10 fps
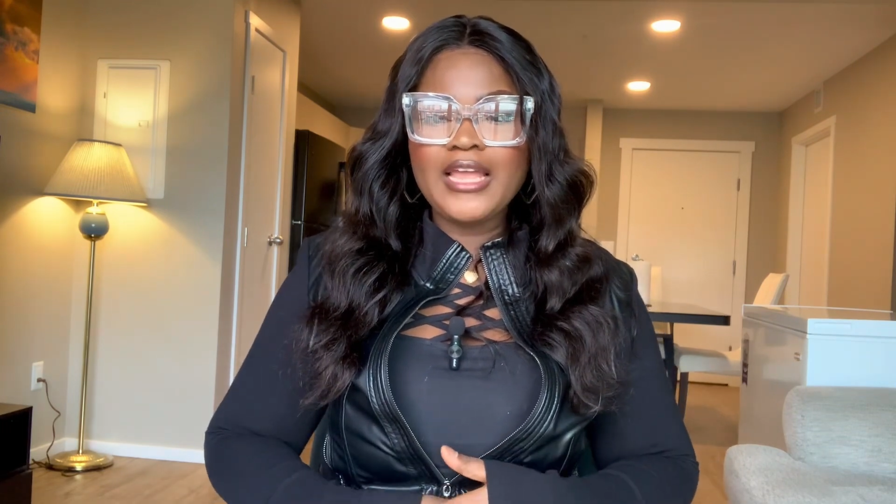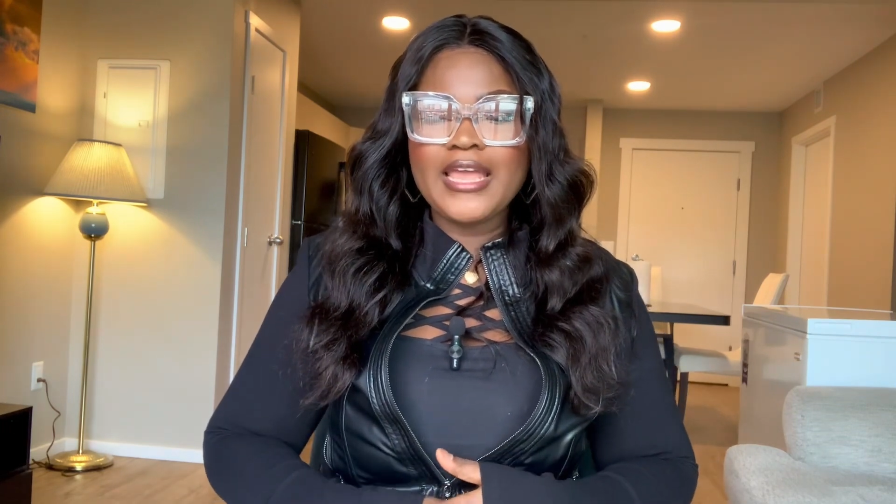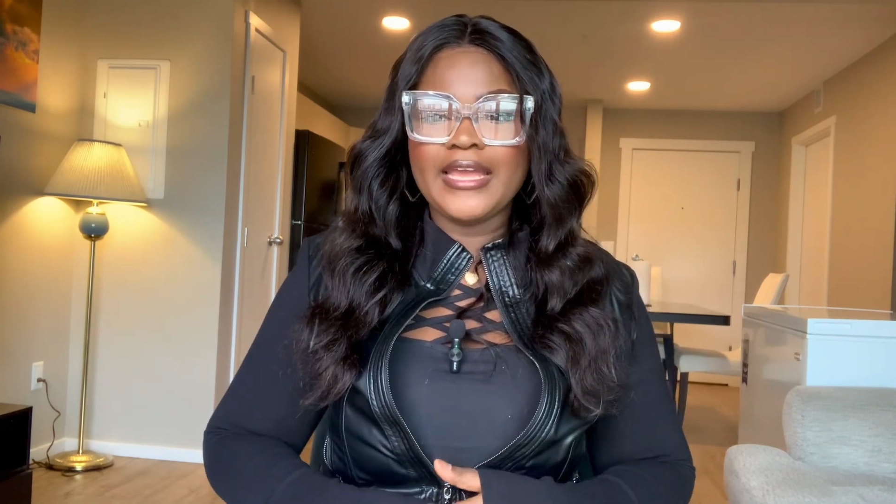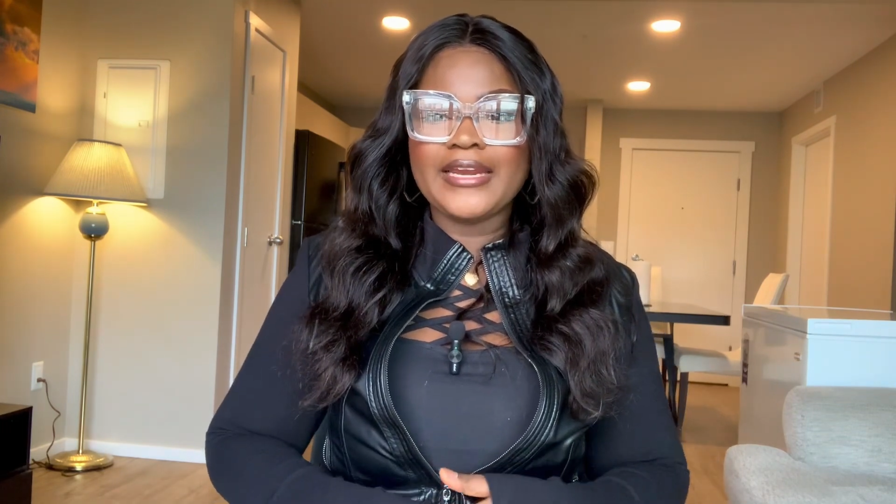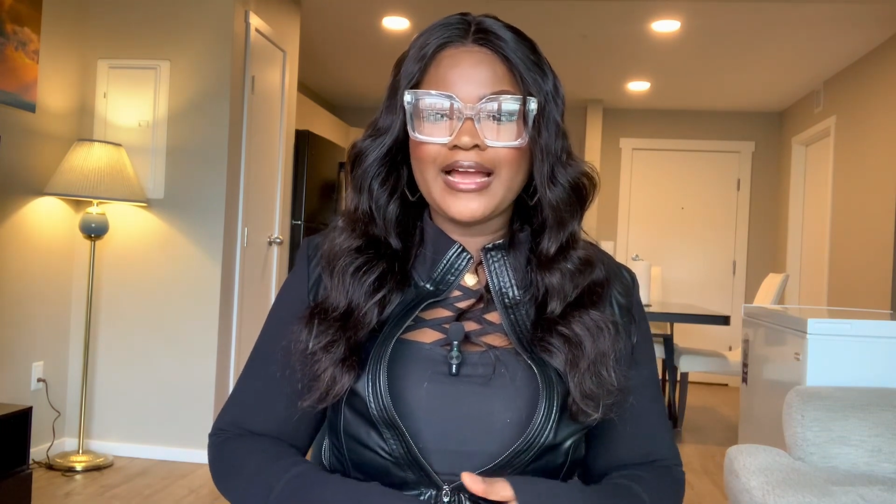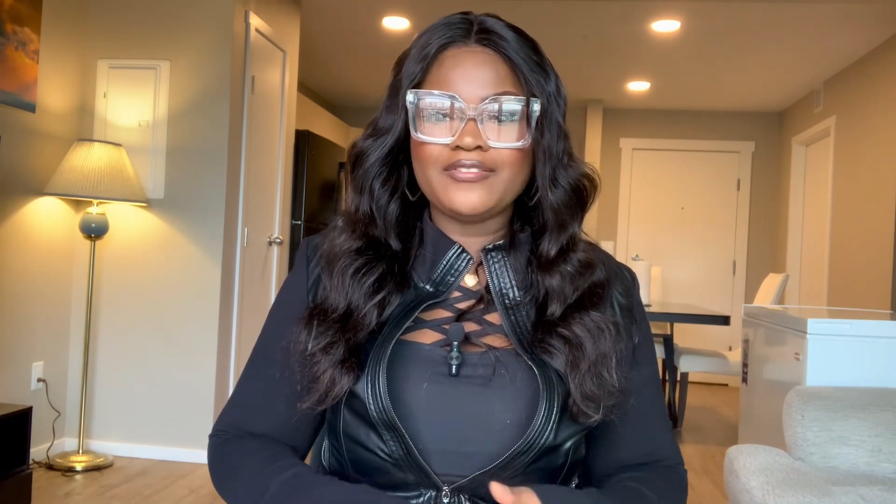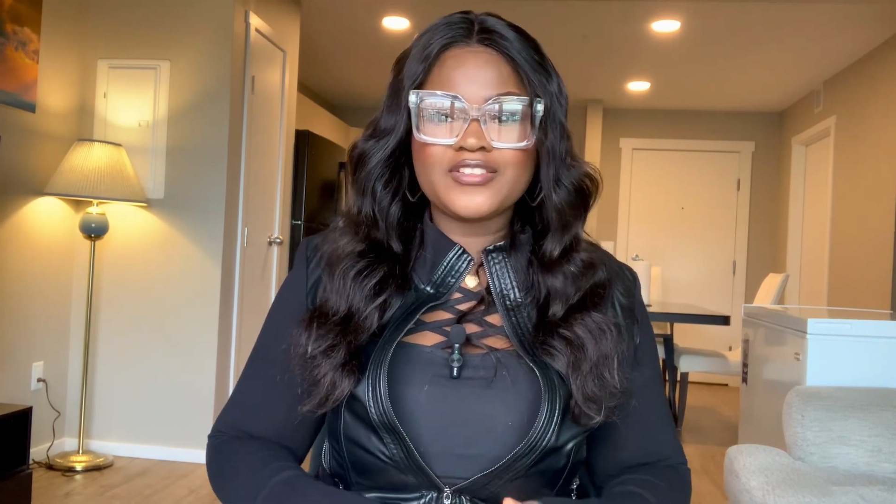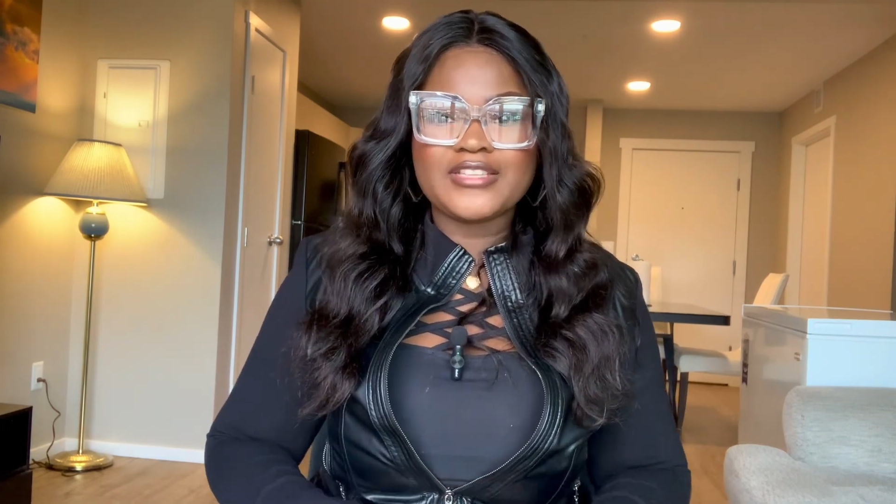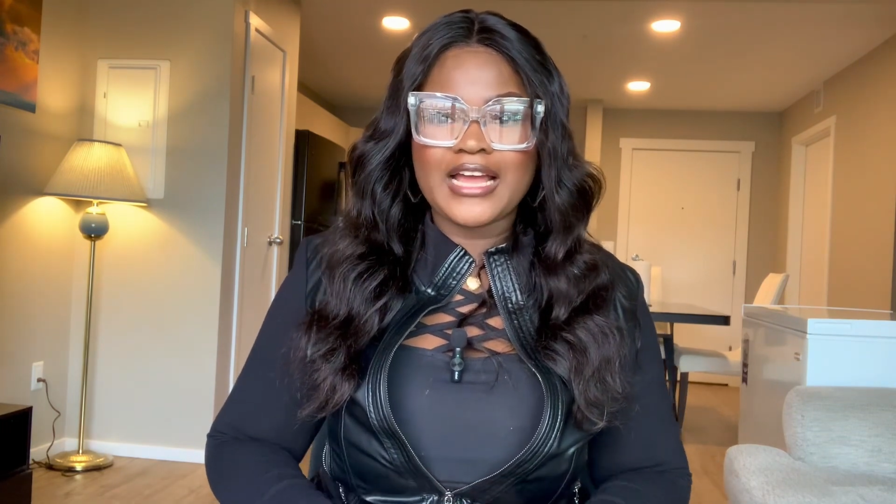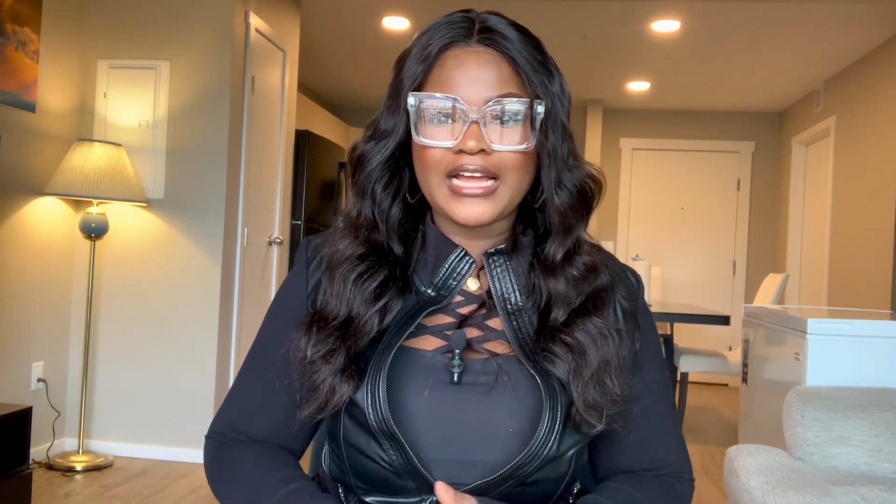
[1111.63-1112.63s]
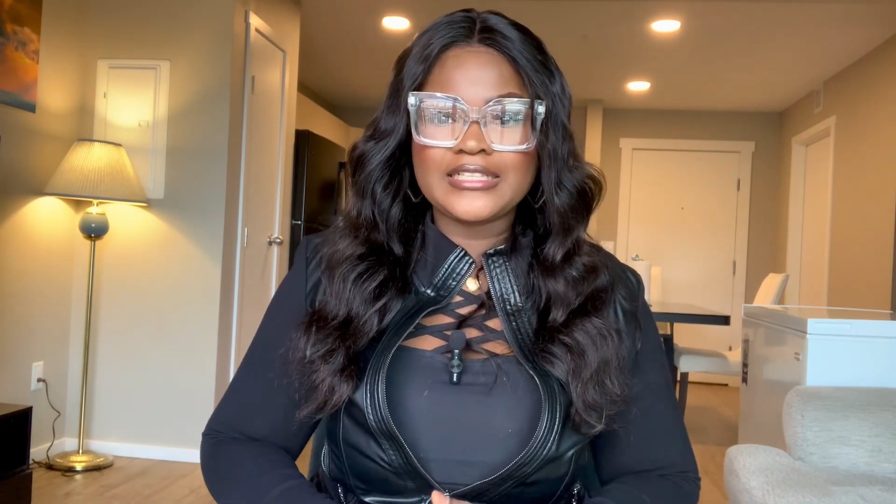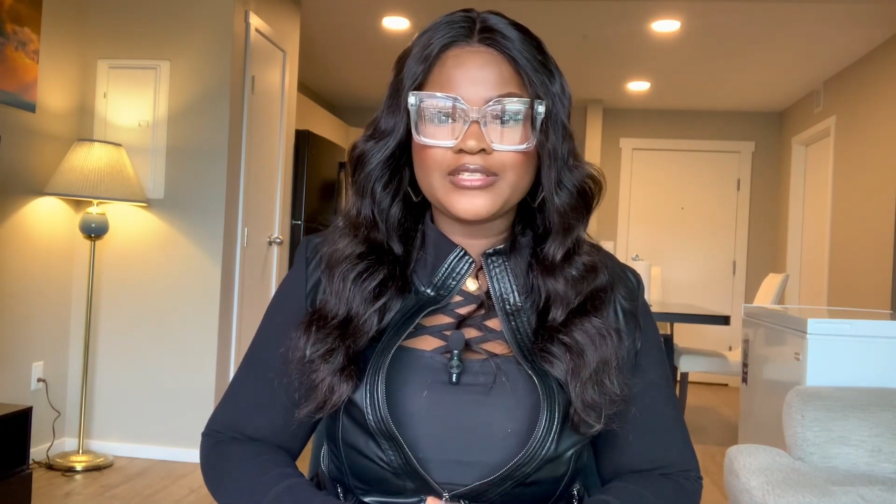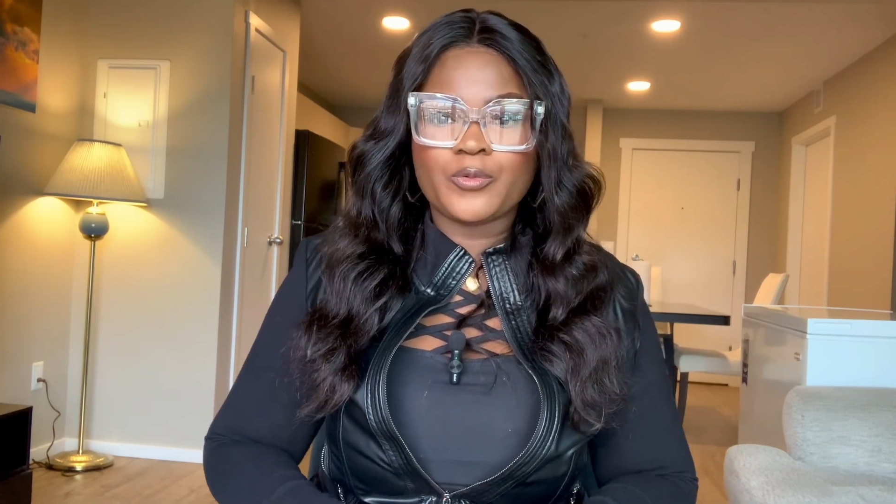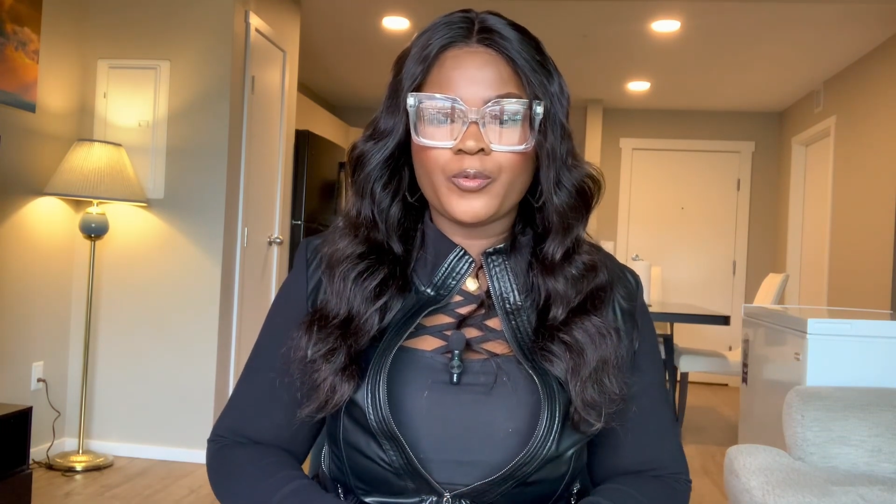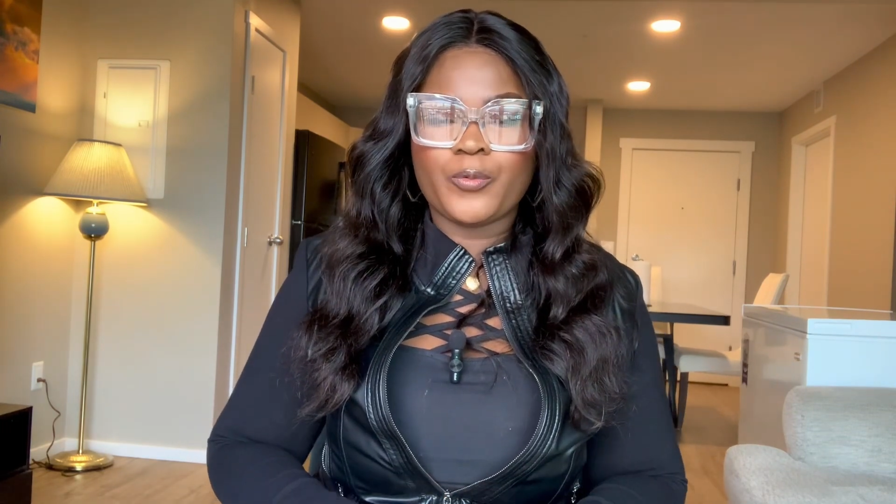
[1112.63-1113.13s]
and after that,
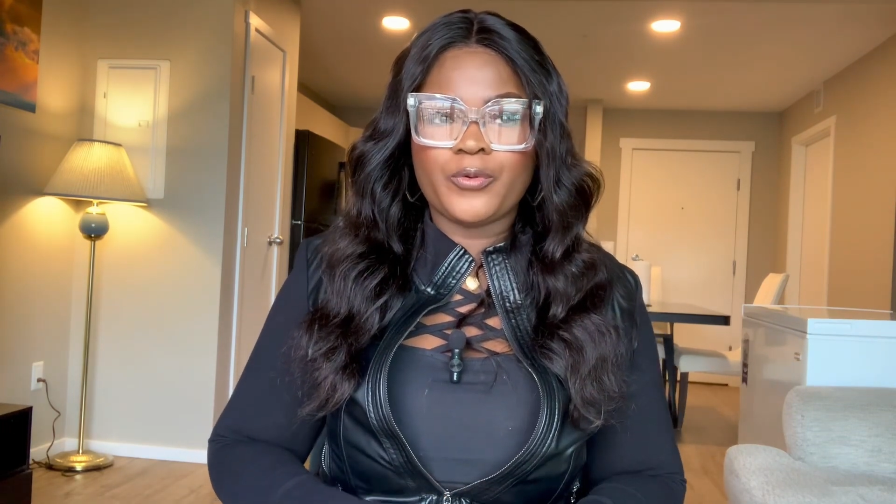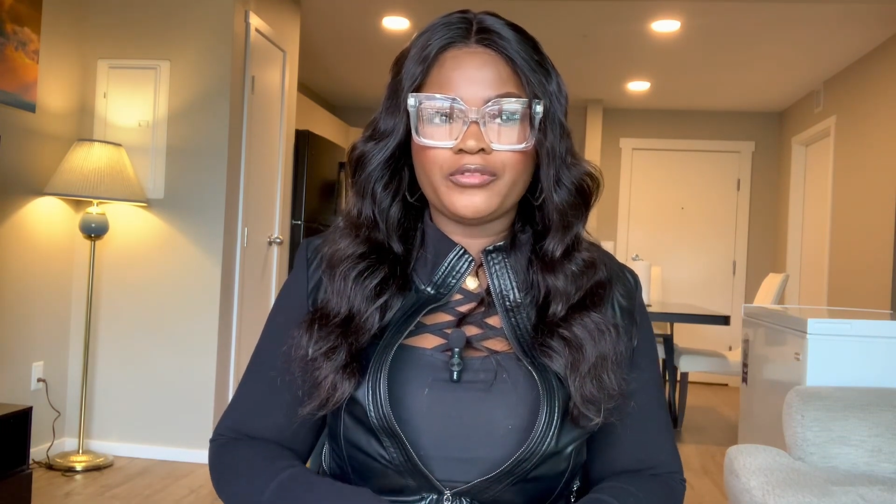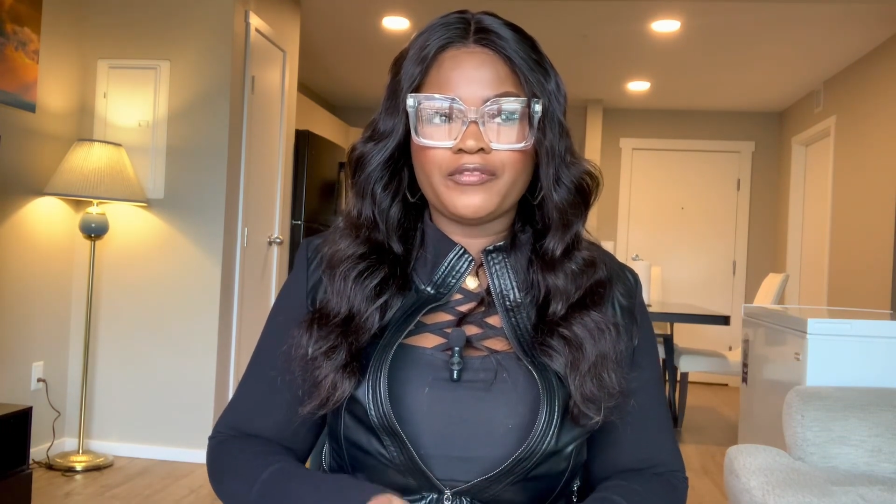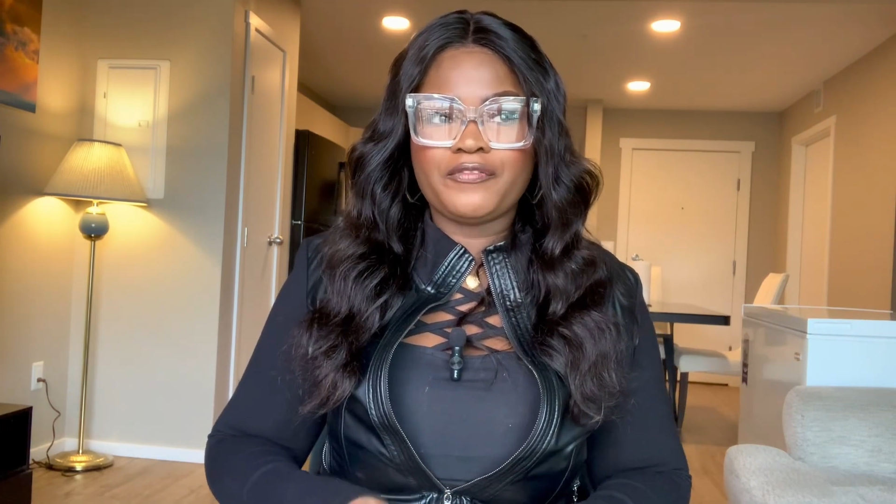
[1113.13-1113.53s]
the